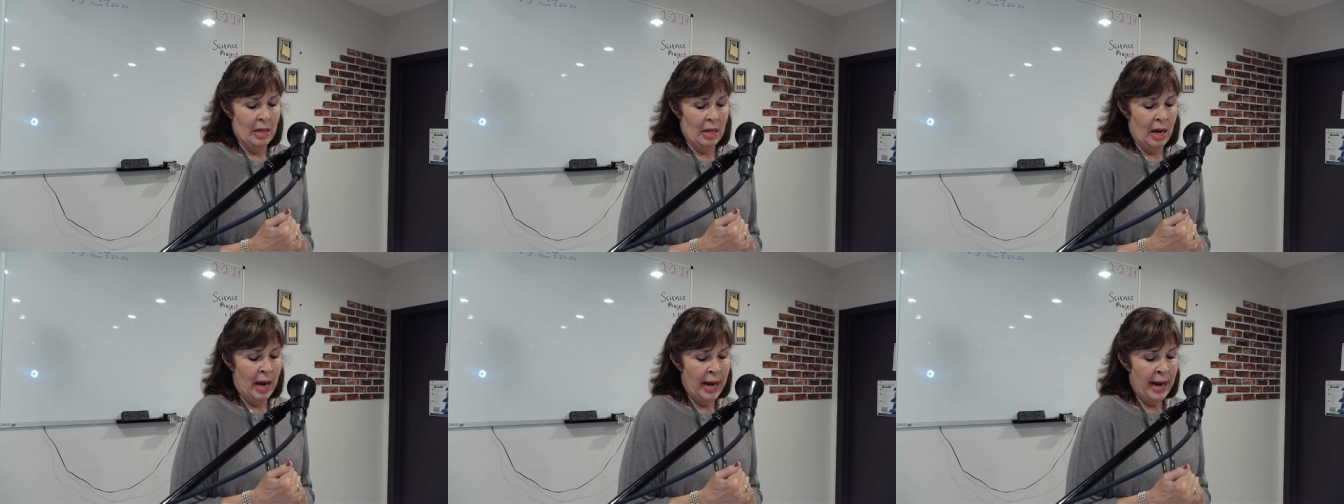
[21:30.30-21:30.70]

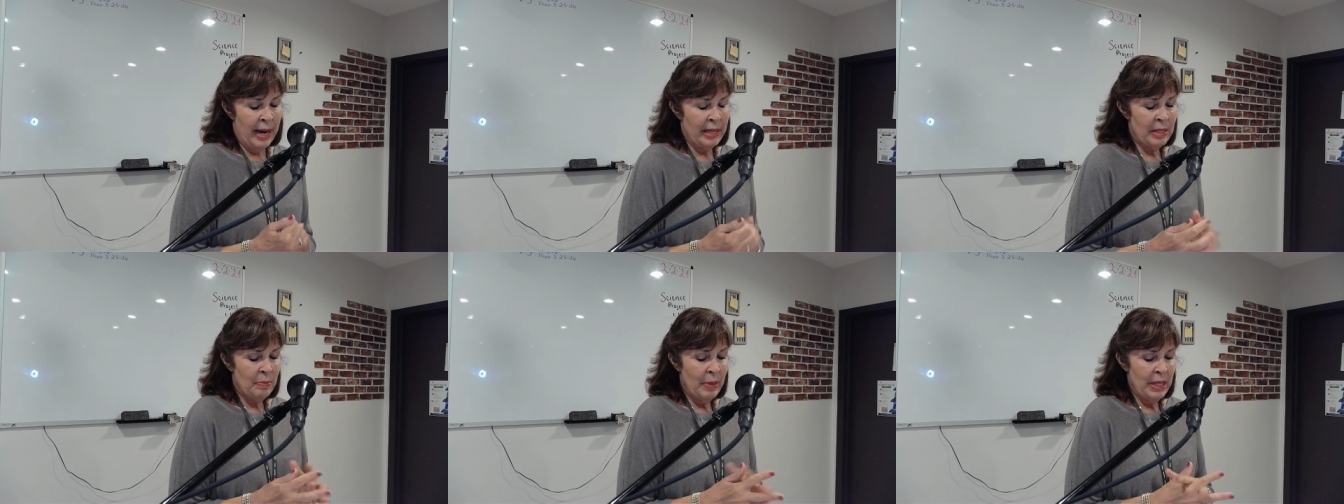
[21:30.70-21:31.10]
I
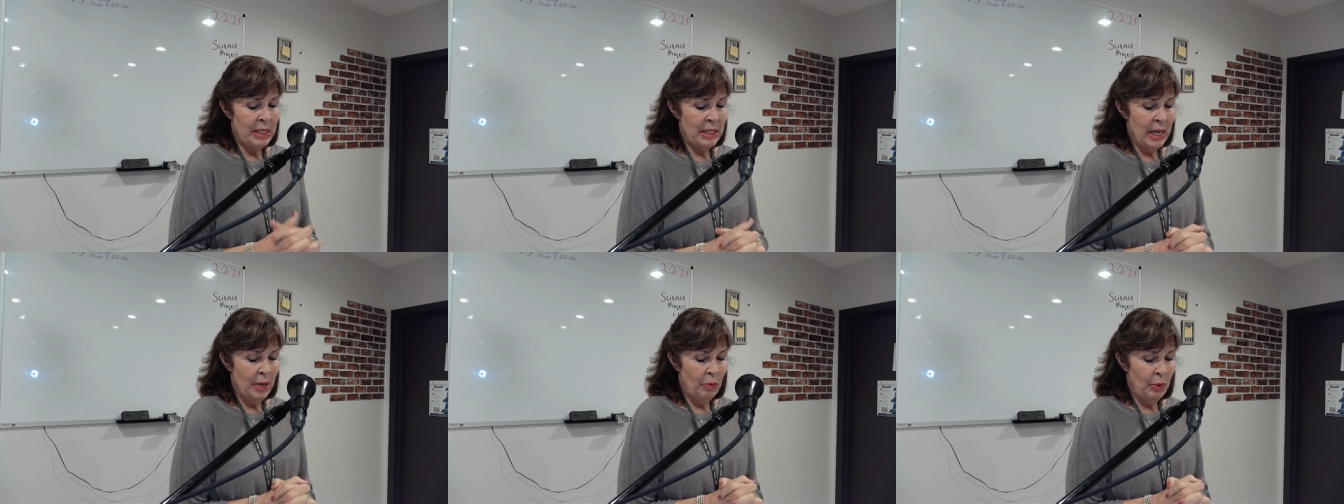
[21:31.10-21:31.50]
asked my
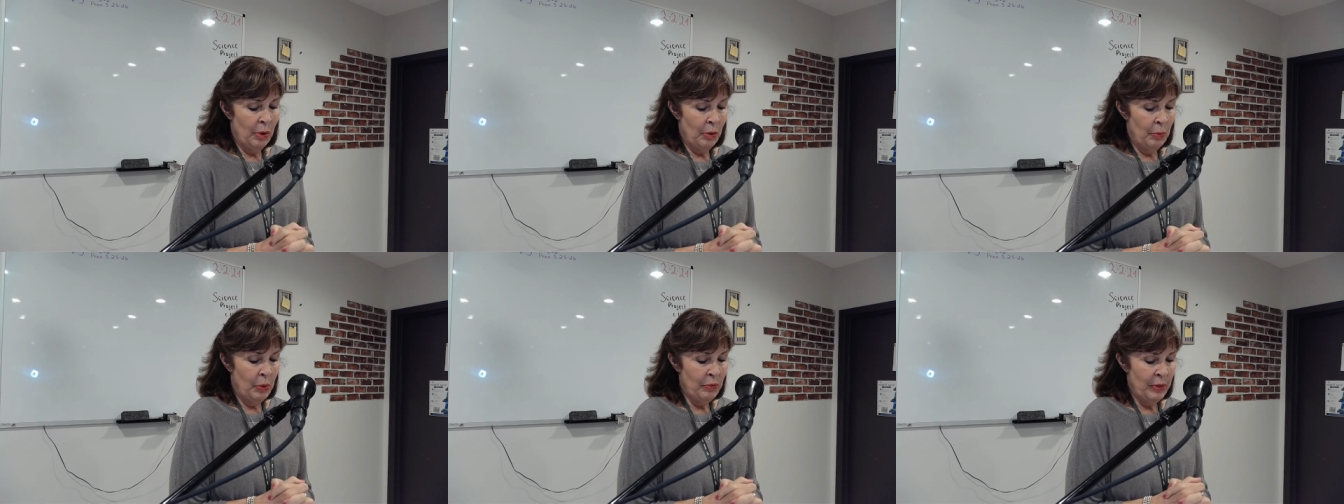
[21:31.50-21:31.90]
son, we
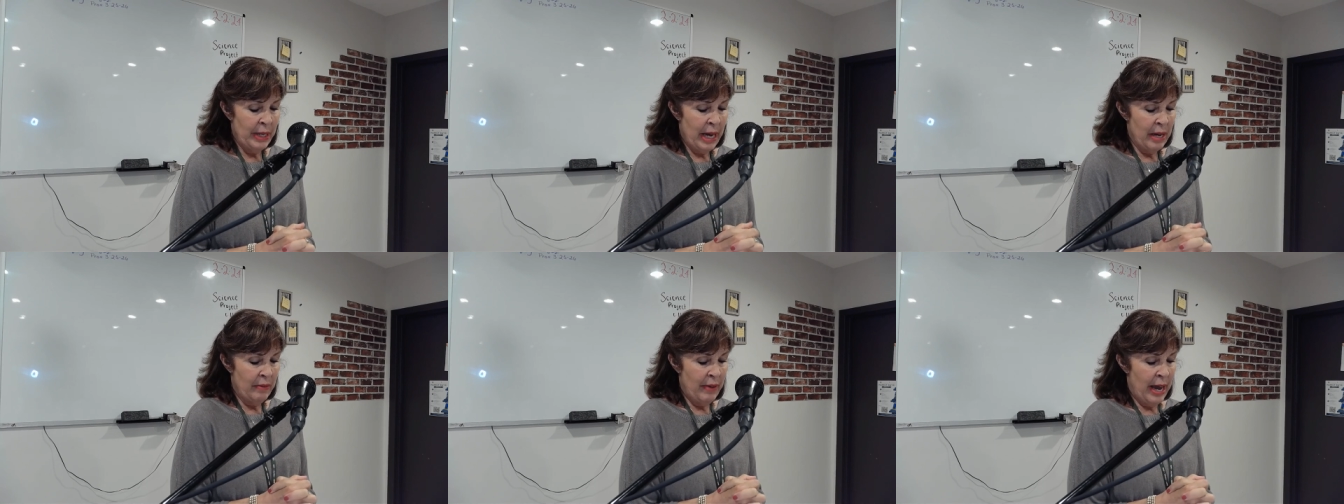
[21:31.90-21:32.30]
were moving
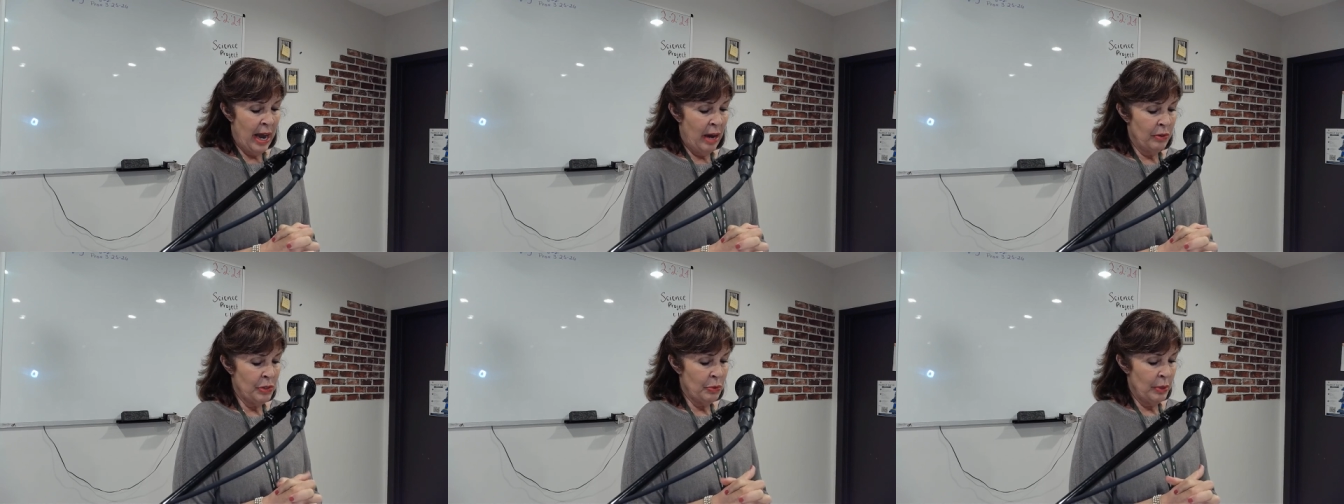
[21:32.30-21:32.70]
out of a
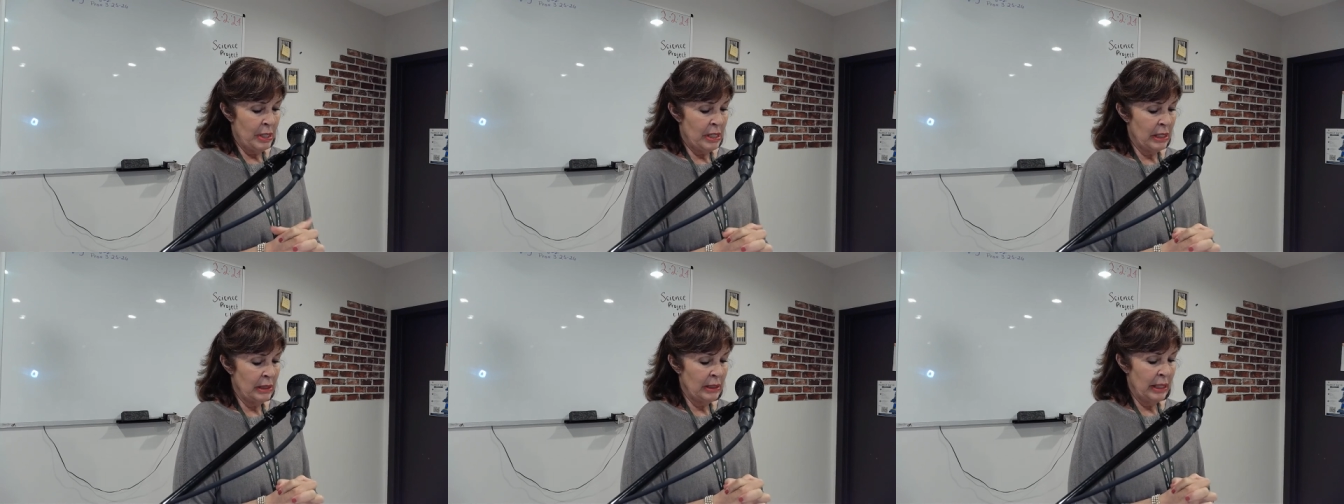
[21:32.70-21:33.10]
house
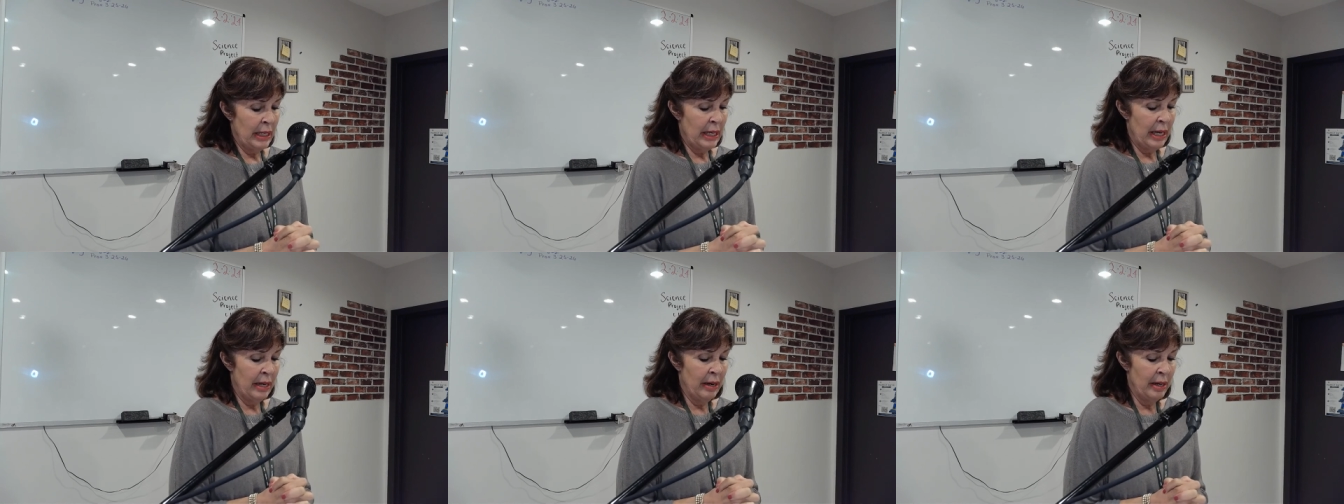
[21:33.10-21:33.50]

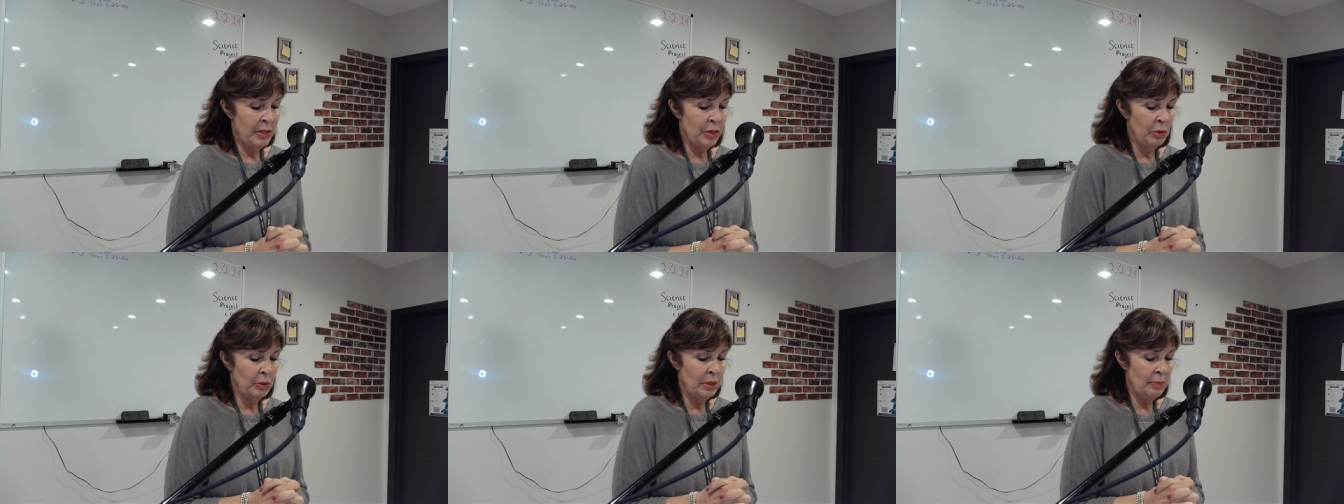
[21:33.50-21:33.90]
recently, and I
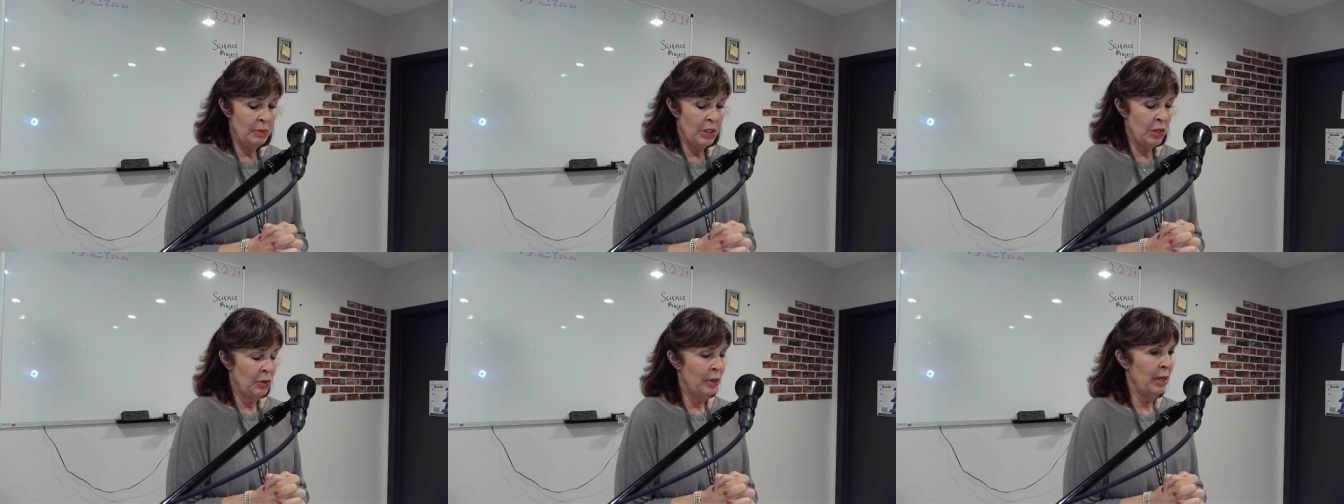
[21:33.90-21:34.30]
told him to
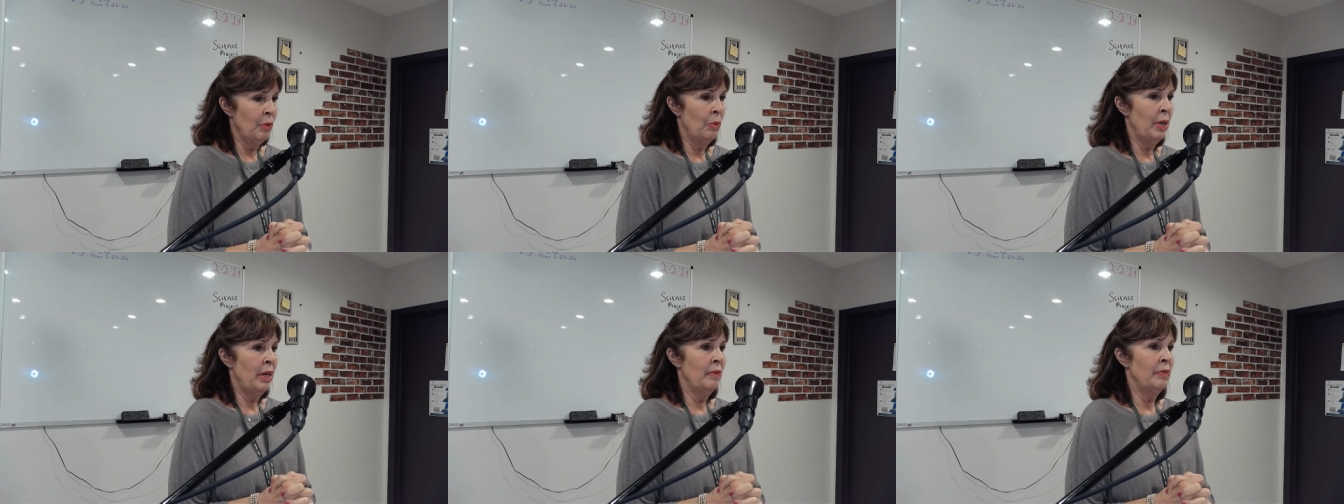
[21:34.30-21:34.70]
go get
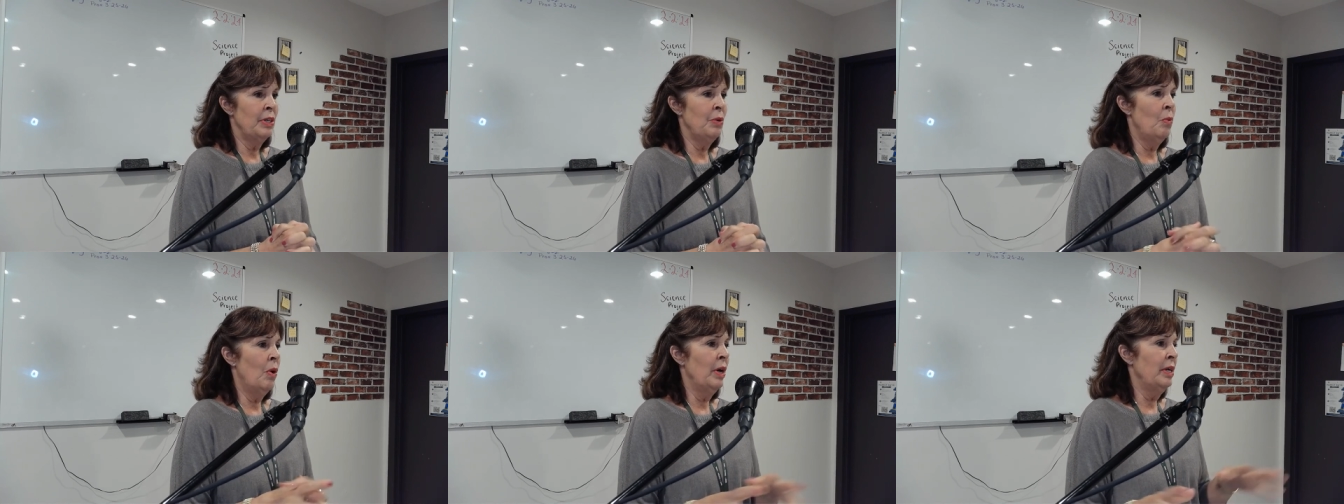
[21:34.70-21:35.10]
whatever
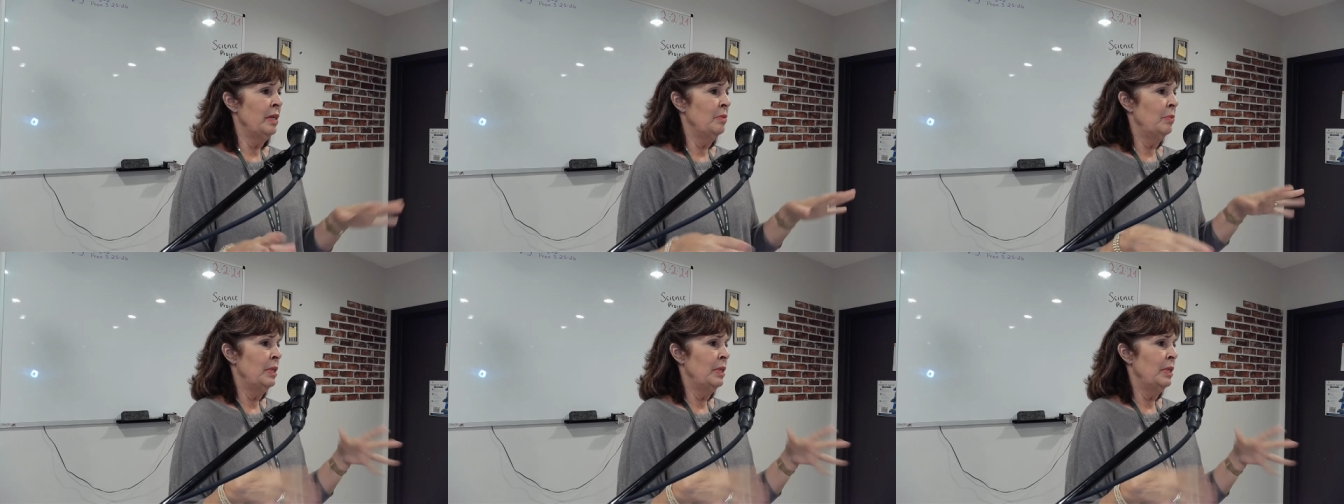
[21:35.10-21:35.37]
he wanted.